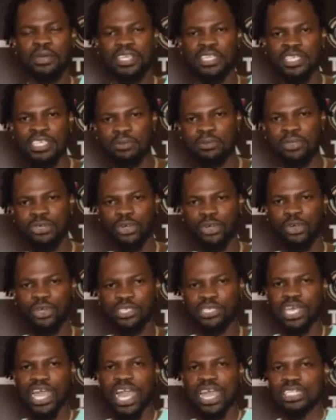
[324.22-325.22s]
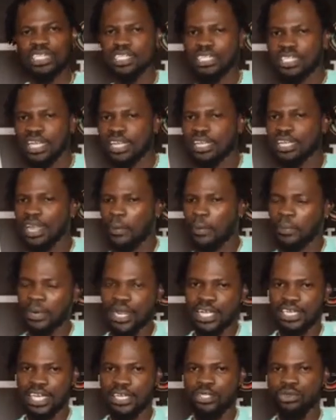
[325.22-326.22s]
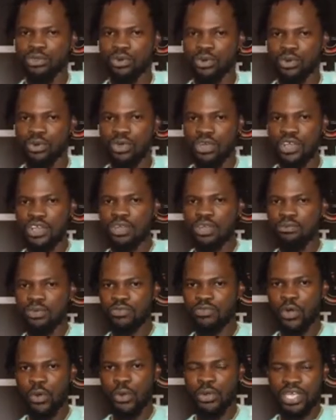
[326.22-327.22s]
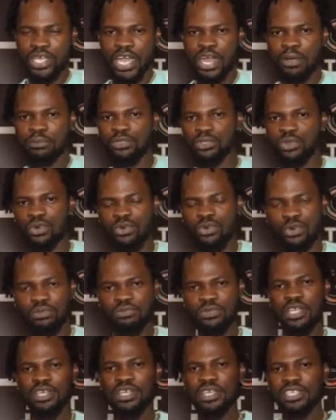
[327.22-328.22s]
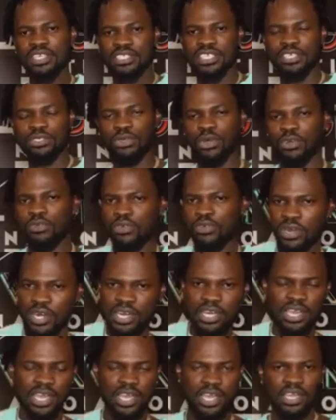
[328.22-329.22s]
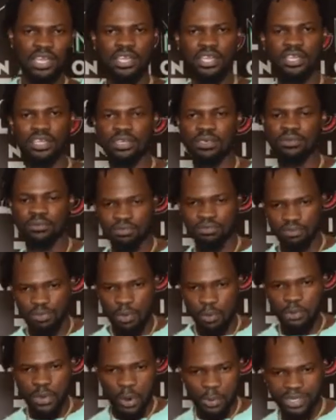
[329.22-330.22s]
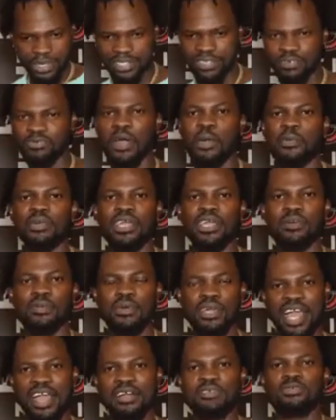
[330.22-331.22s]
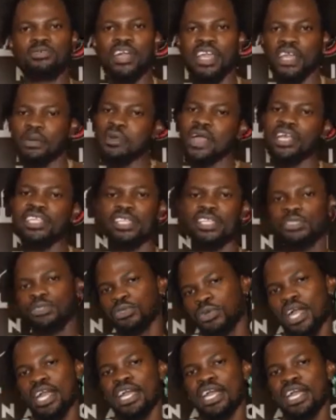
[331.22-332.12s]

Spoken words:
the DB, because I agenda and I plan out to before we come. So TikTok for me, I'm promoting for me, I'm going to find my name, so